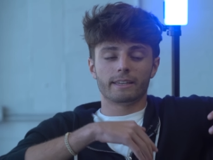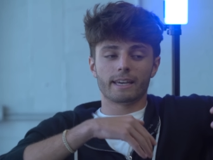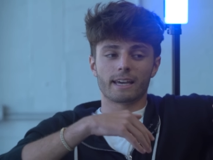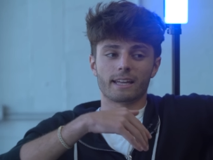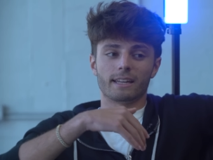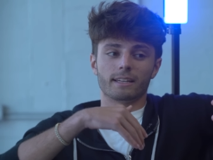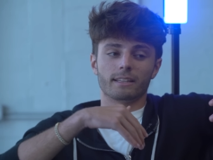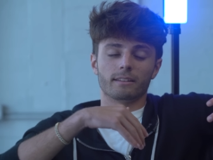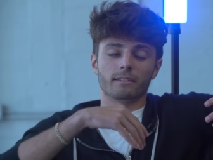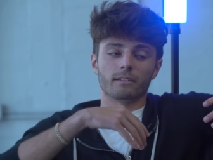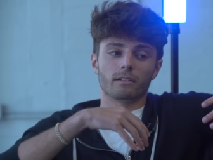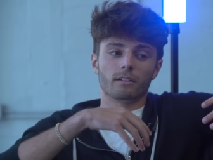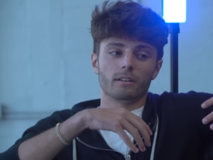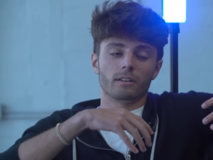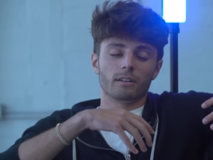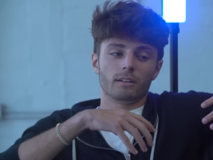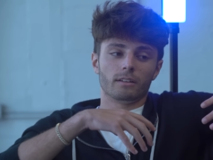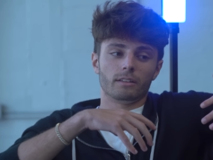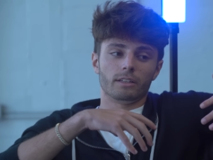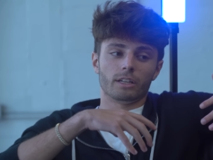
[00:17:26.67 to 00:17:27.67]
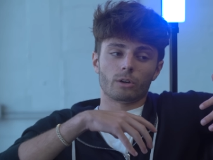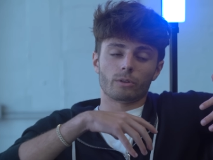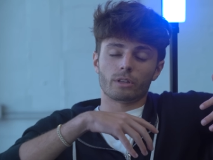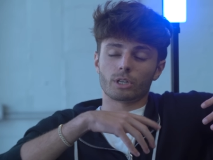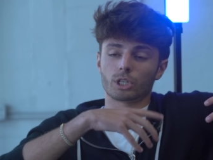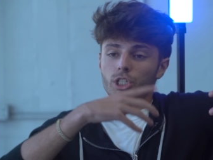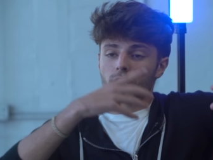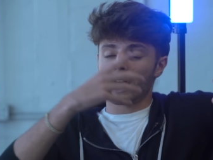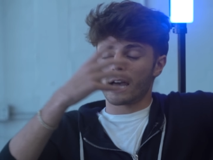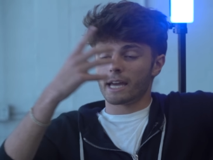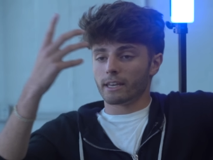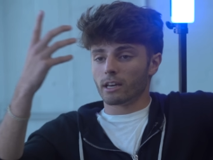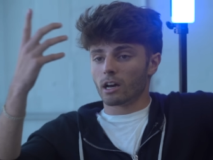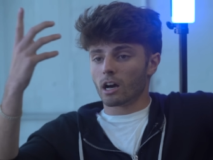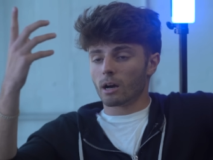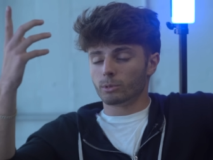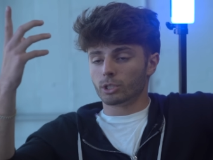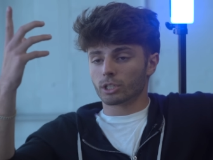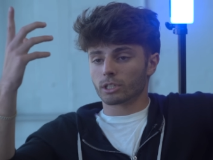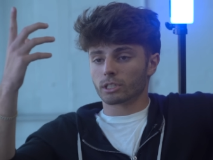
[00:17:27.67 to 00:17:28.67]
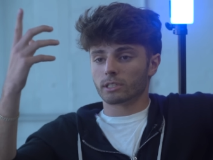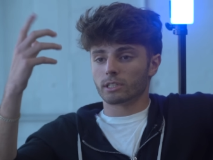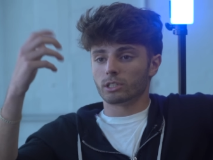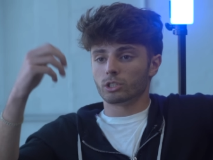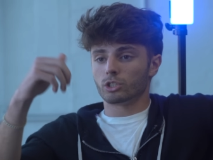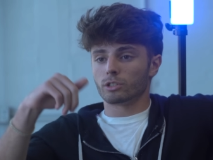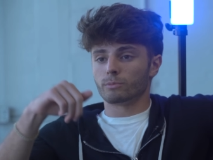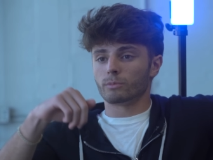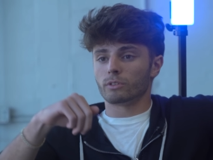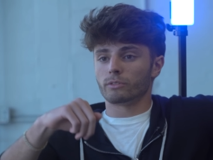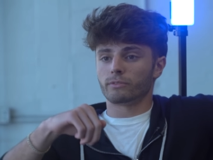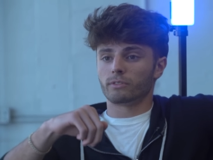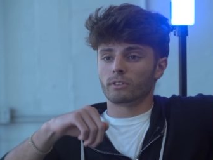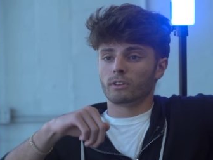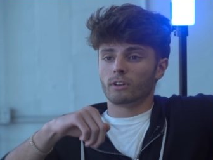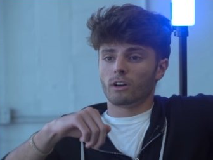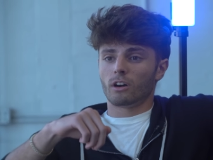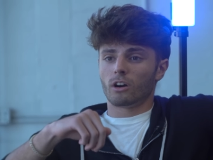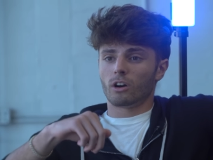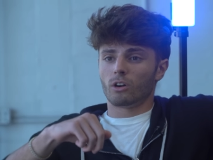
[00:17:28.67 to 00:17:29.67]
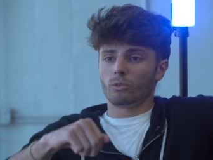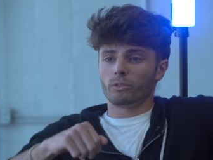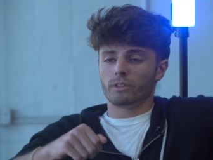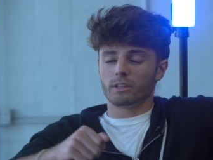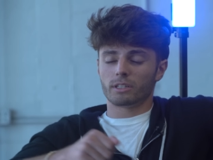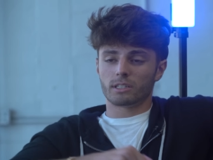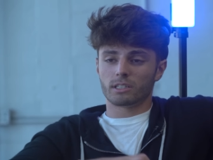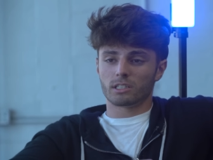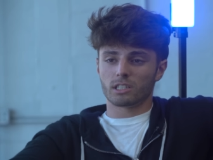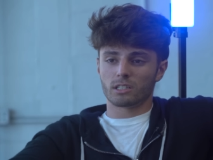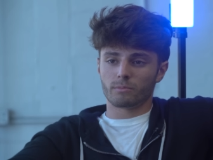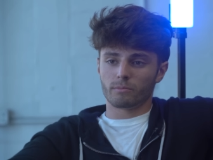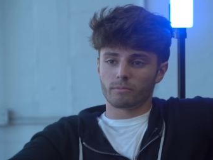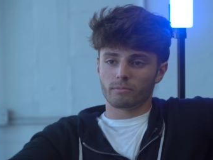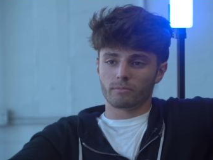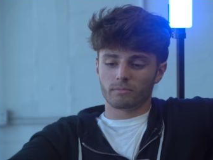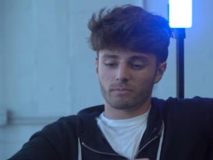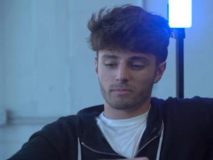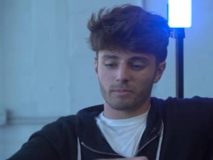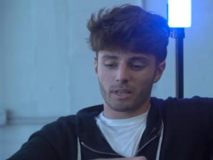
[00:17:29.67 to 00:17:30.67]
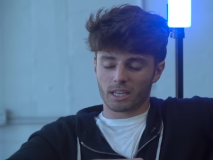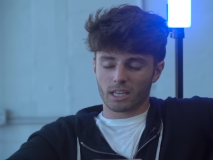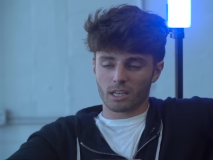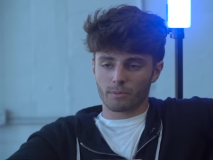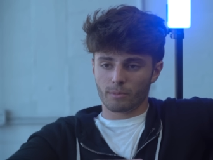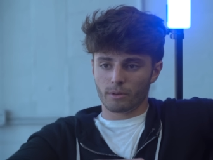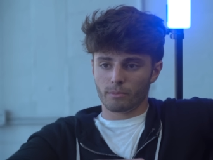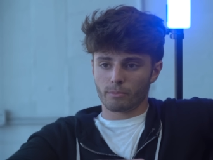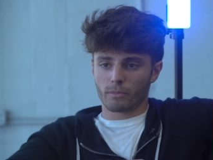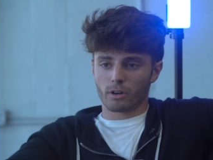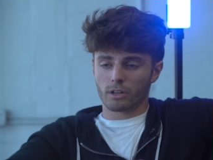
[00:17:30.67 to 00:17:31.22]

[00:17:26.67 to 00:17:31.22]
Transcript: getting you know the shiny object syndrome of oh this isn't making me